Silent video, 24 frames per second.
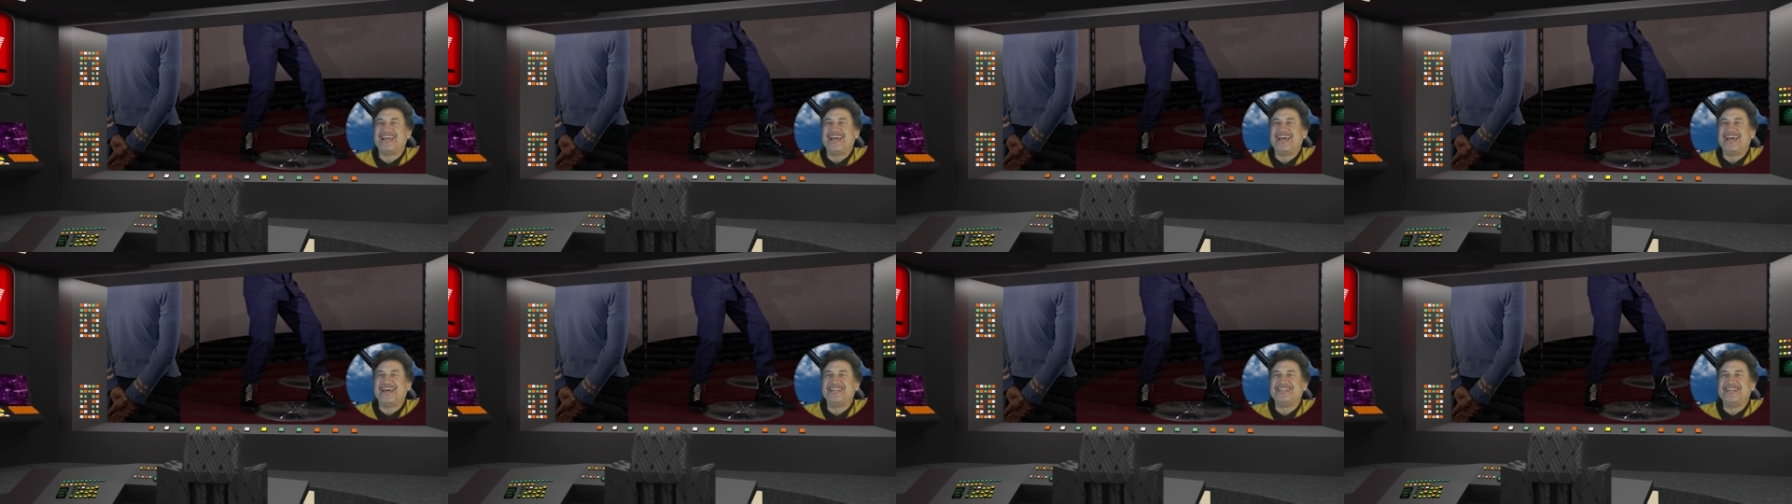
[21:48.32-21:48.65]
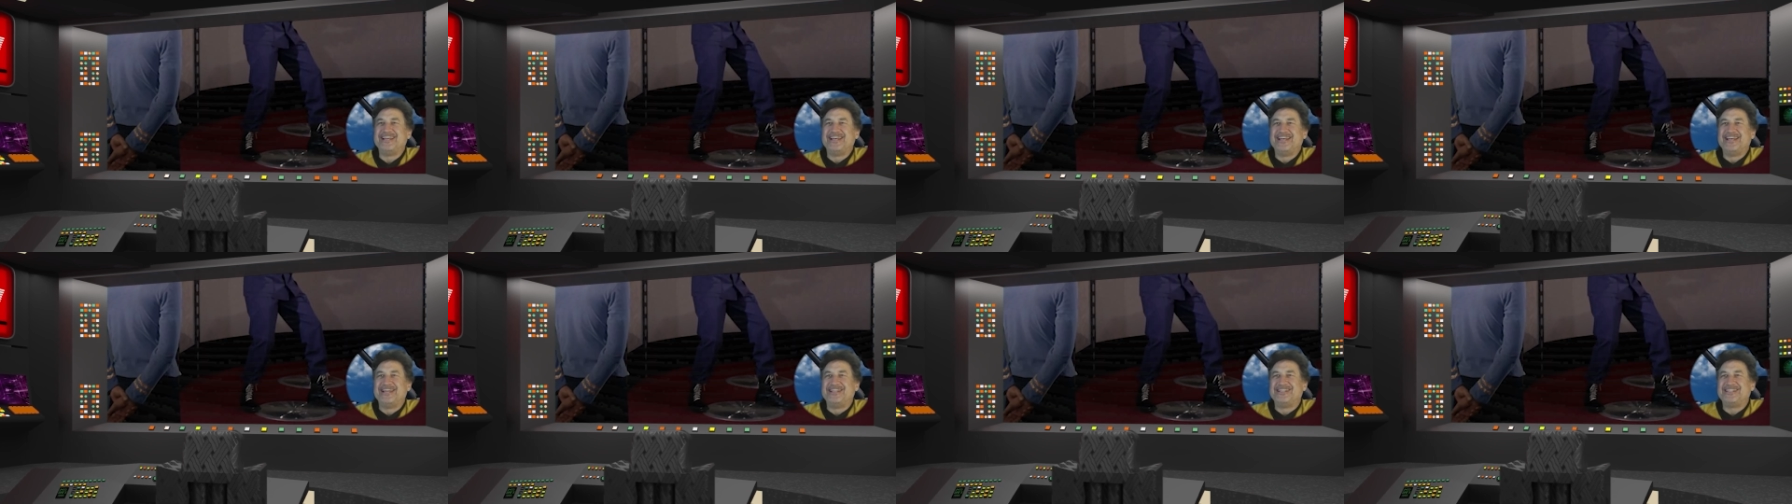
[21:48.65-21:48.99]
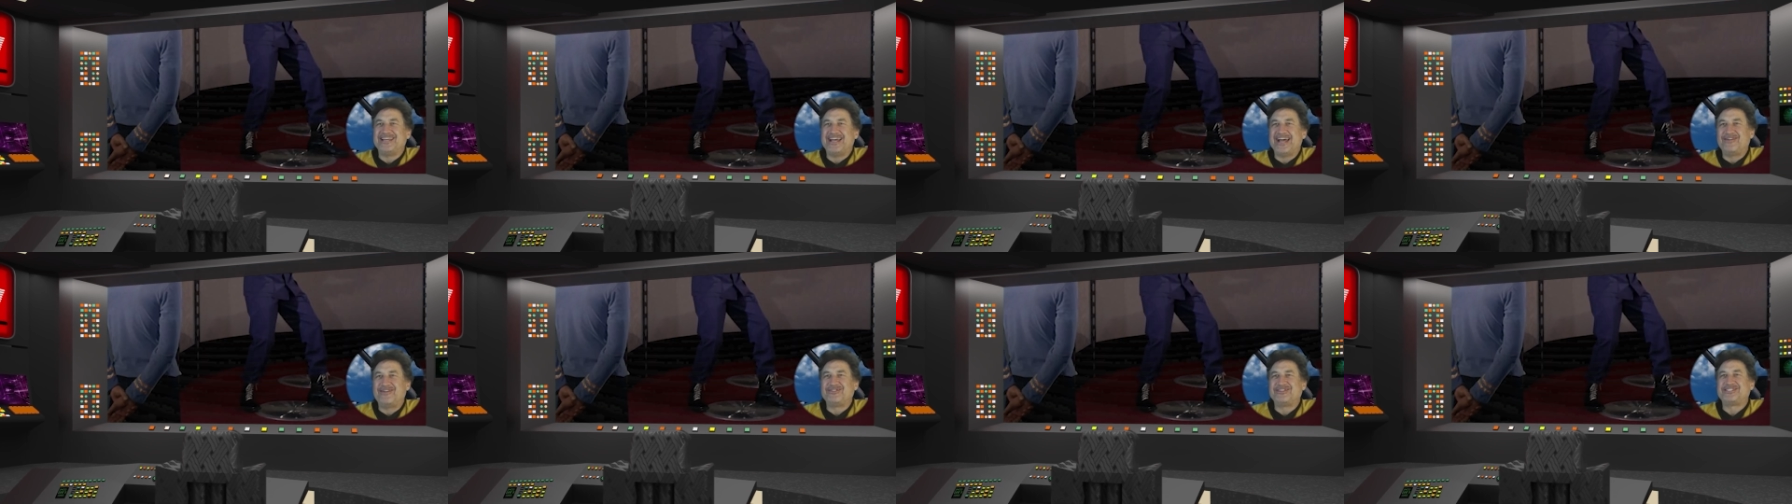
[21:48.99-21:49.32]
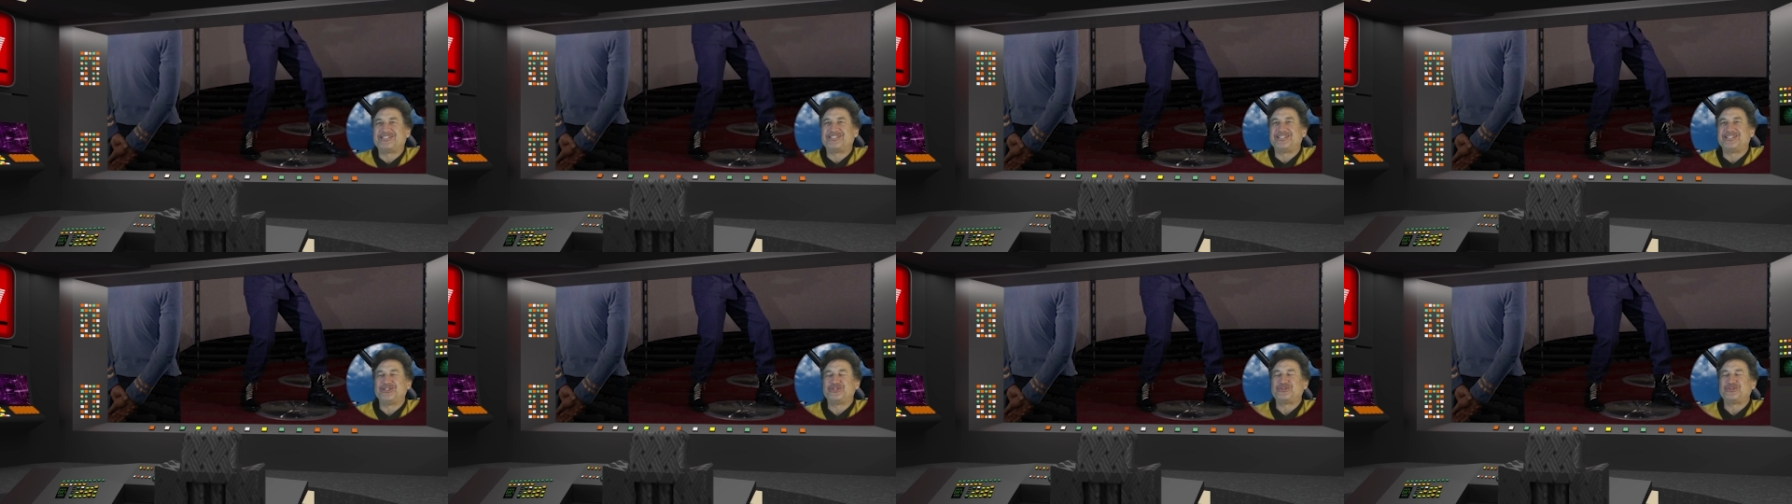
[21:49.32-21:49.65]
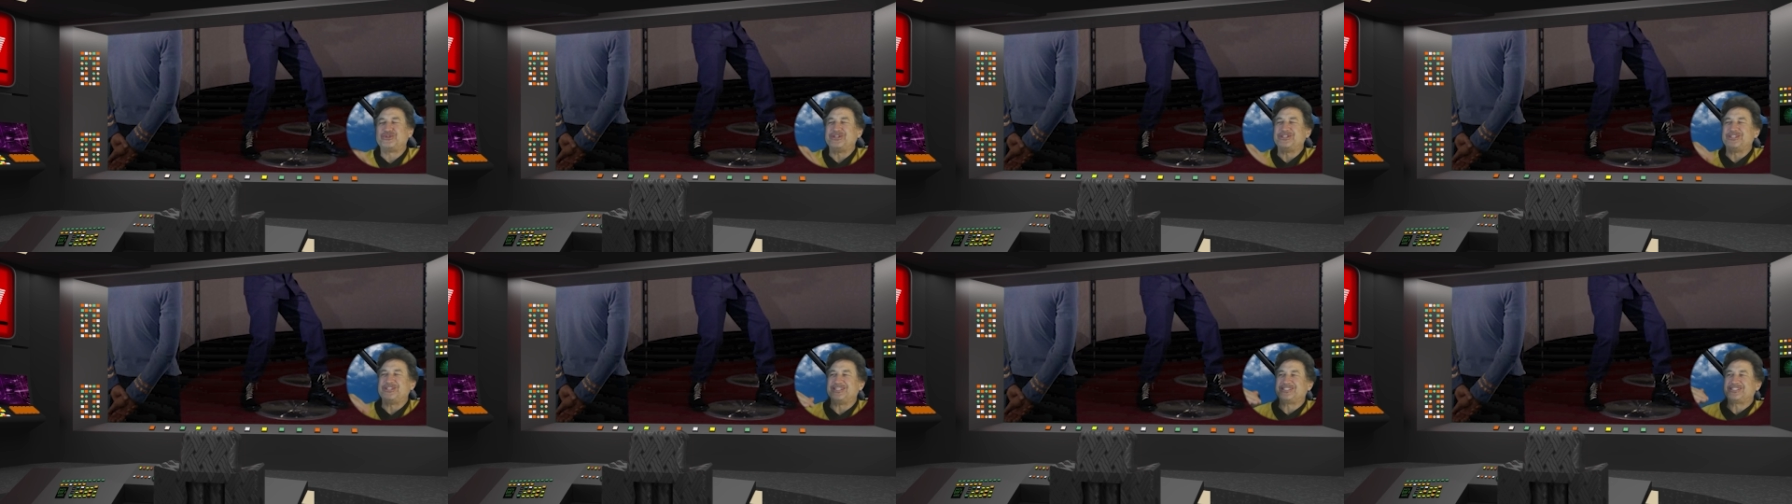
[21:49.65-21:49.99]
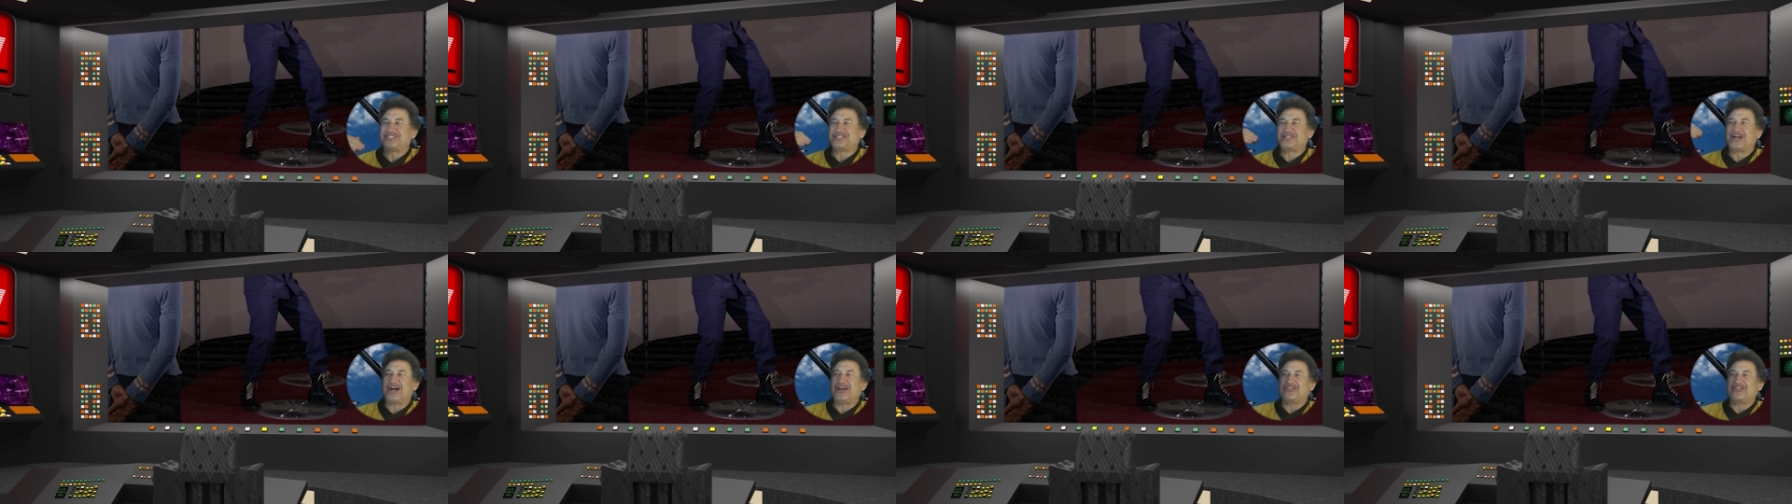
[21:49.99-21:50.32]
and to have the sentry
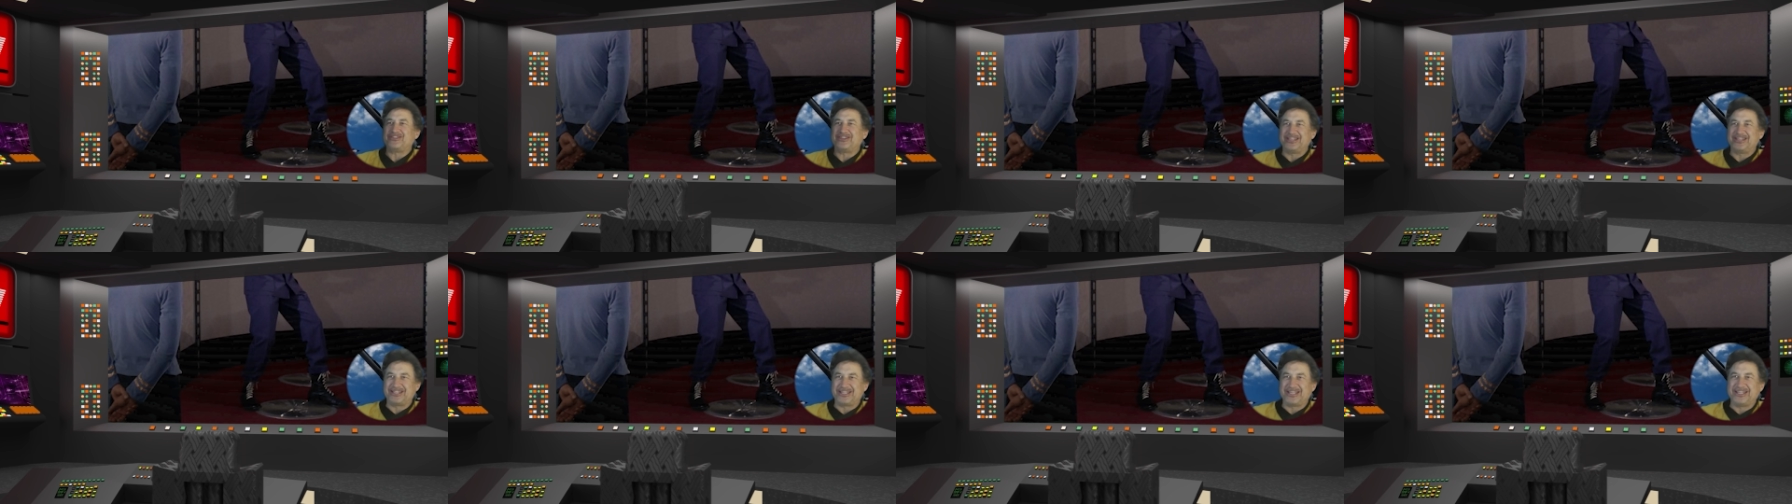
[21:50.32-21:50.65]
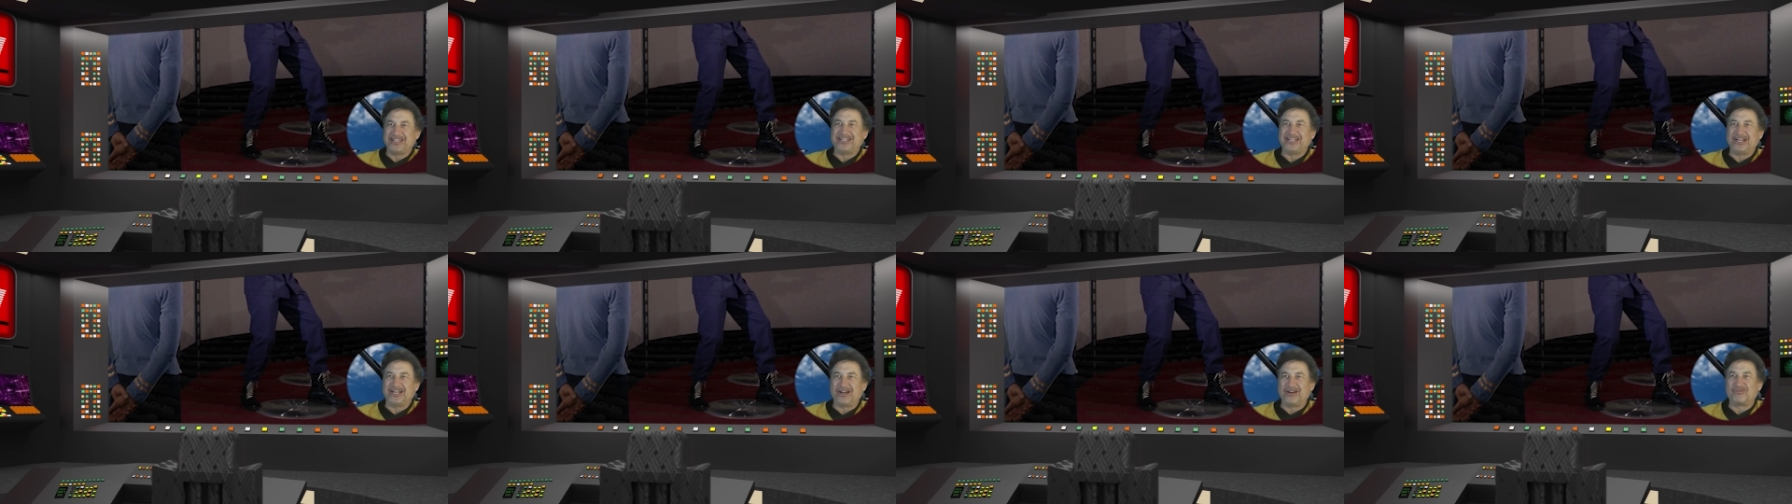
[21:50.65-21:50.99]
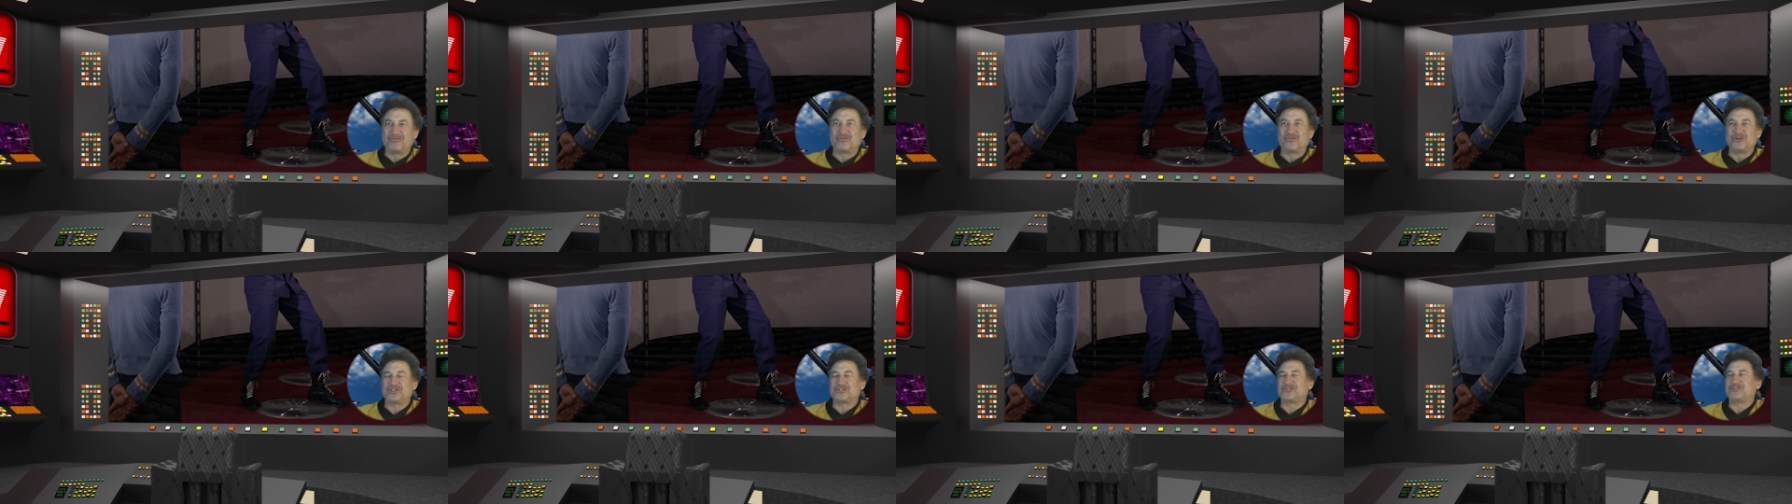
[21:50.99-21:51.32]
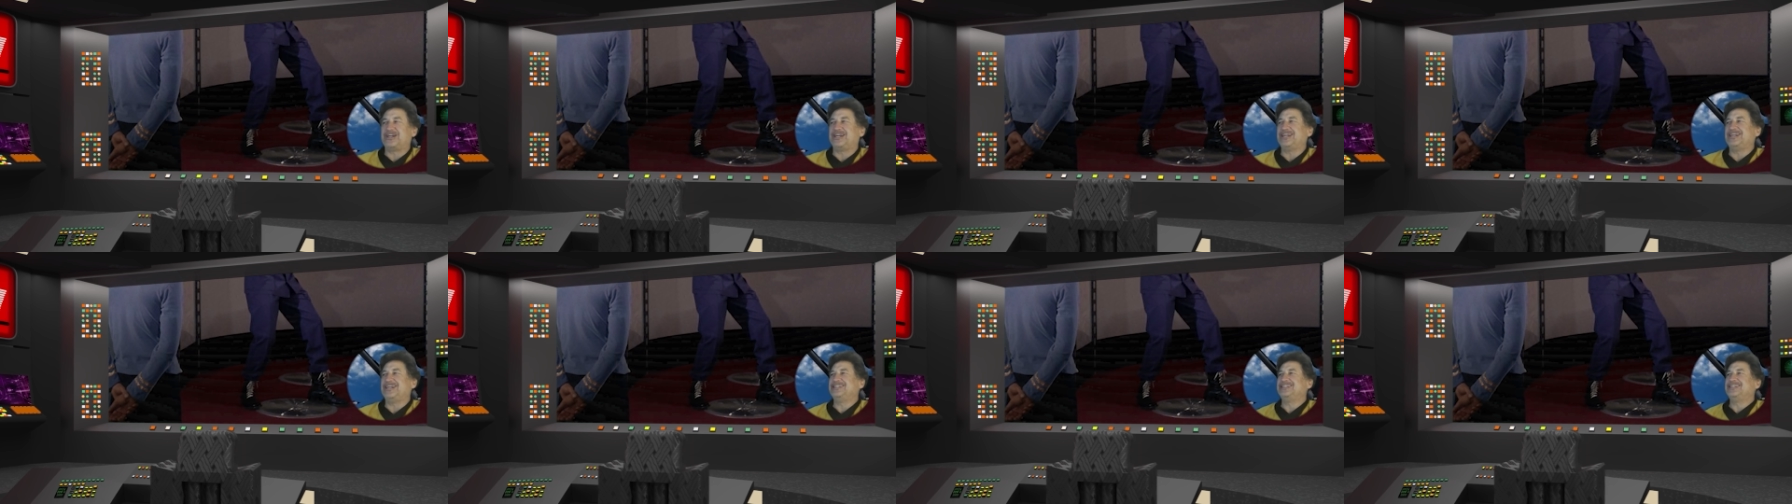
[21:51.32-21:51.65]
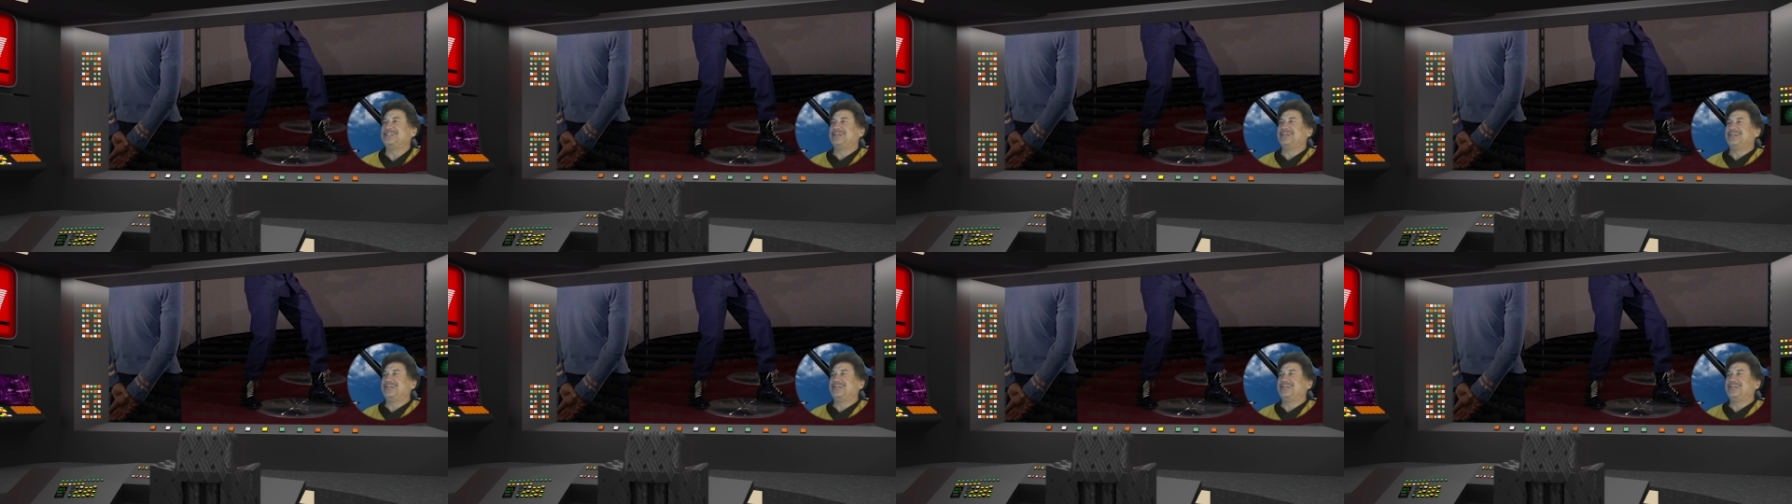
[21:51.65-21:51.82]
that's, I think, in the Air Force, right?